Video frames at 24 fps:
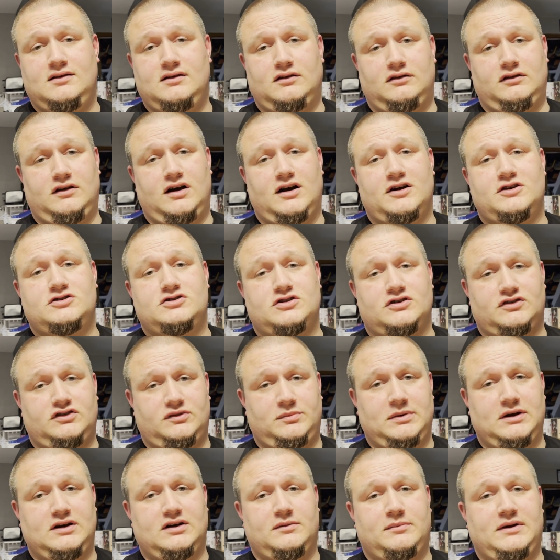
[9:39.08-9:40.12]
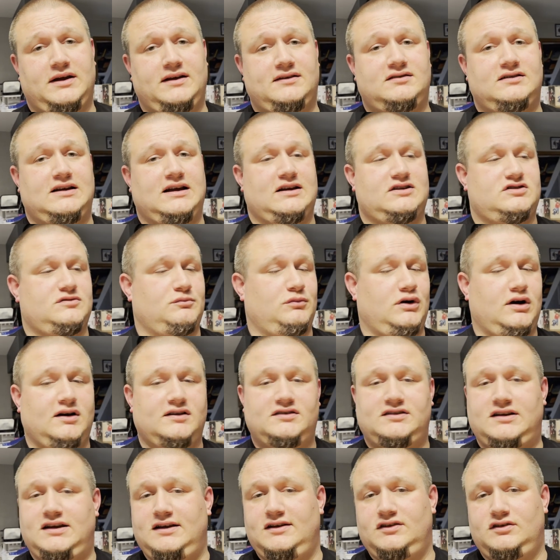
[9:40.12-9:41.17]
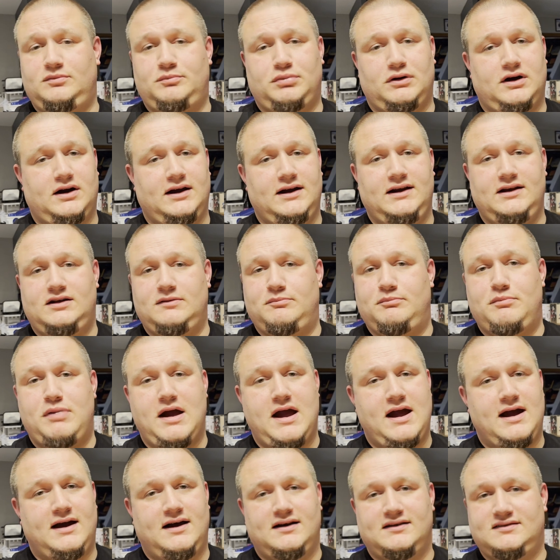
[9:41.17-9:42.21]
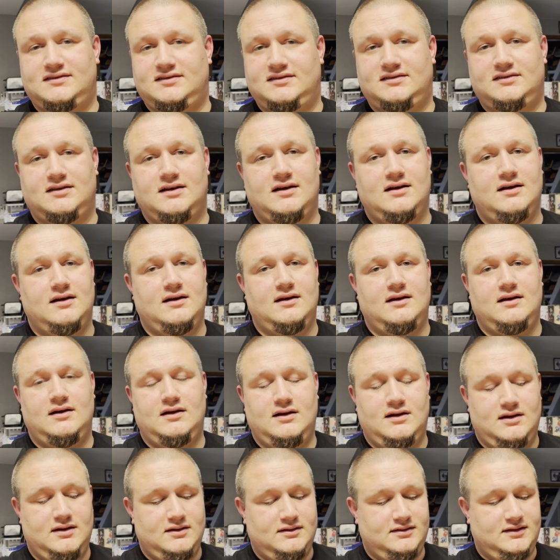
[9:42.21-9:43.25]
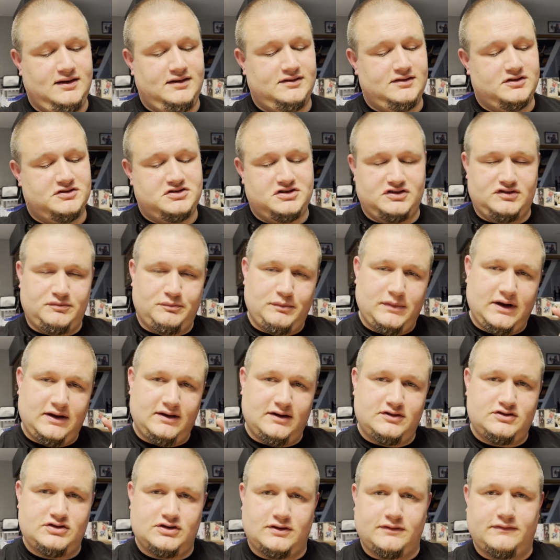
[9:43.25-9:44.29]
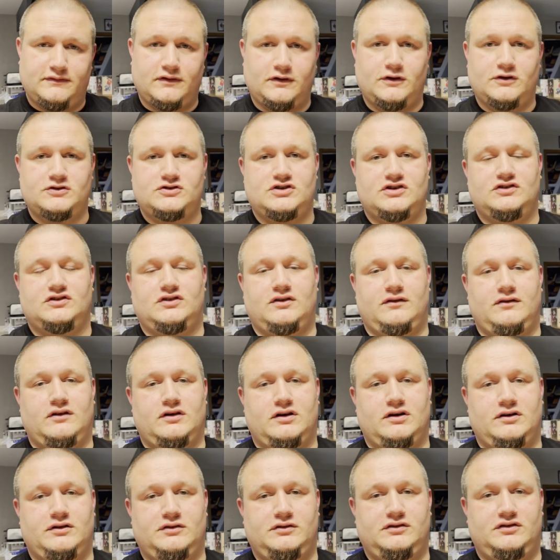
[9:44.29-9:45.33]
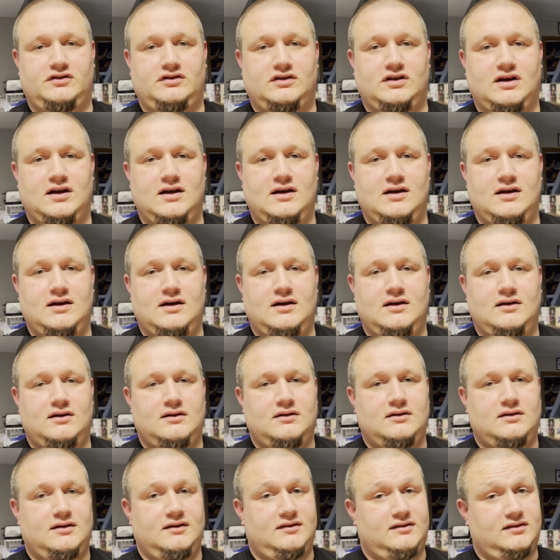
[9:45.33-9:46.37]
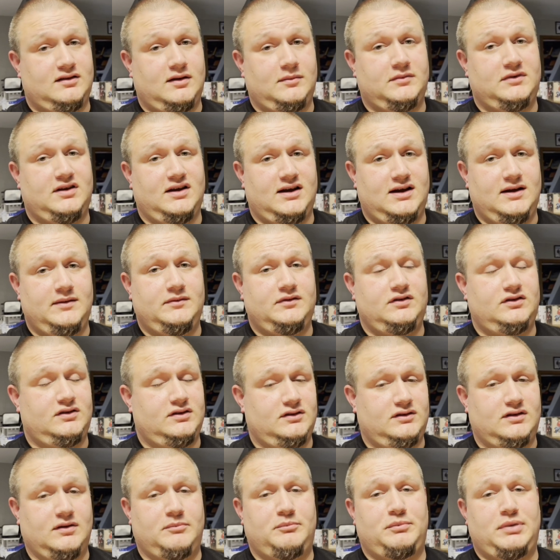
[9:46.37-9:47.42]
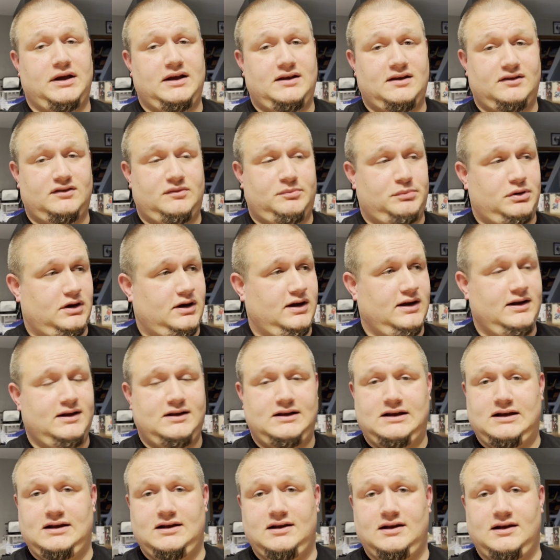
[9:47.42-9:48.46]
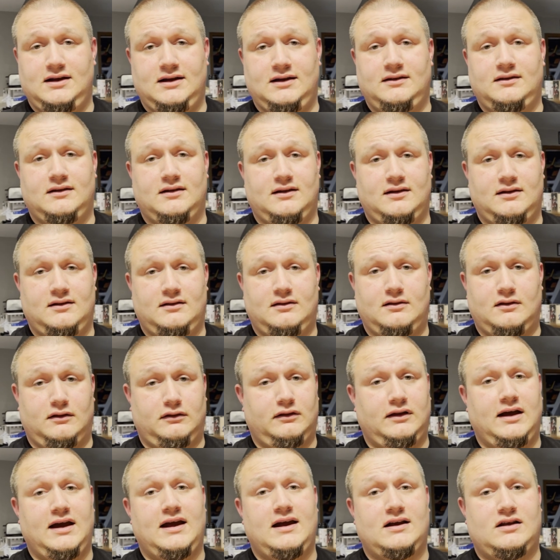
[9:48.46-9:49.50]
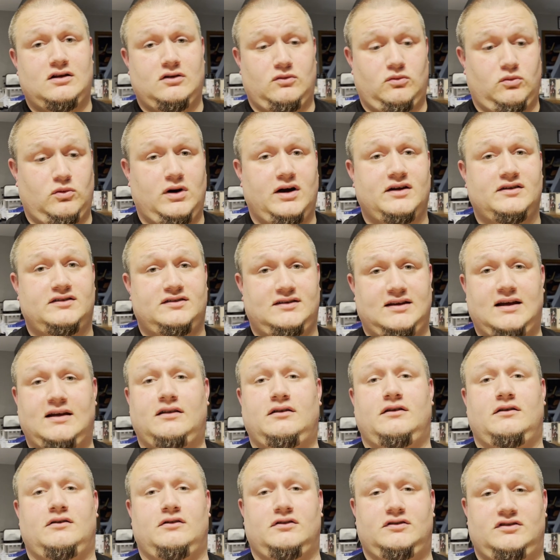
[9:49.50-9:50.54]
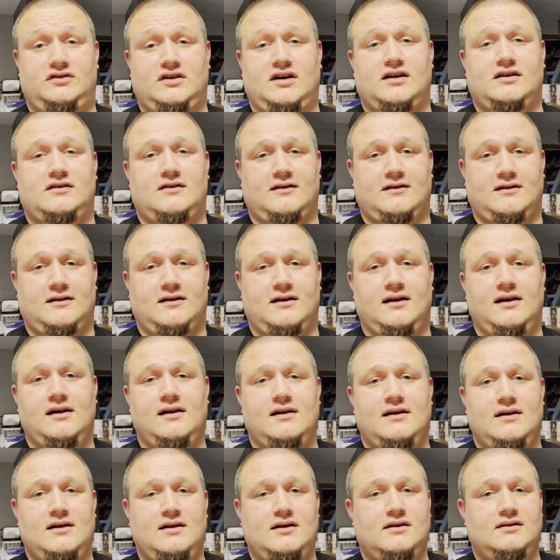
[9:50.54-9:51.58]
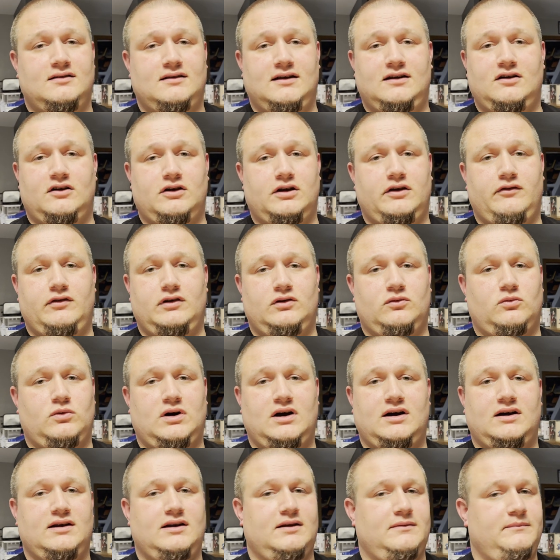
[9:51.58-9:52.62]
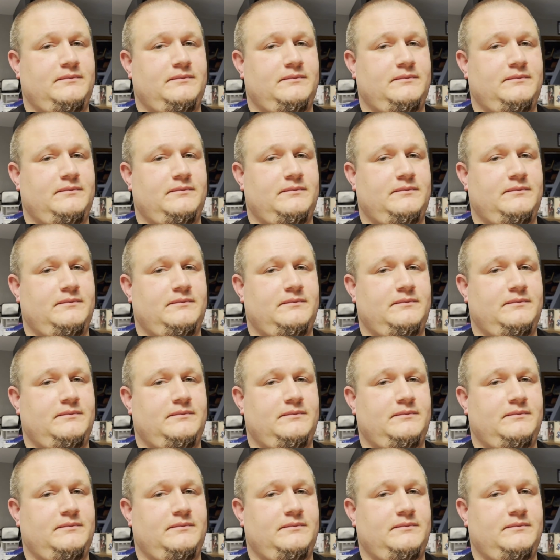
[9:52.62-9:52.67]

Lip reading: larger spinner baits catch muskies, pike, bass. These are just miniature versions of those. And sometimes the biggest pike in the lake wants that little sucker. They don't even want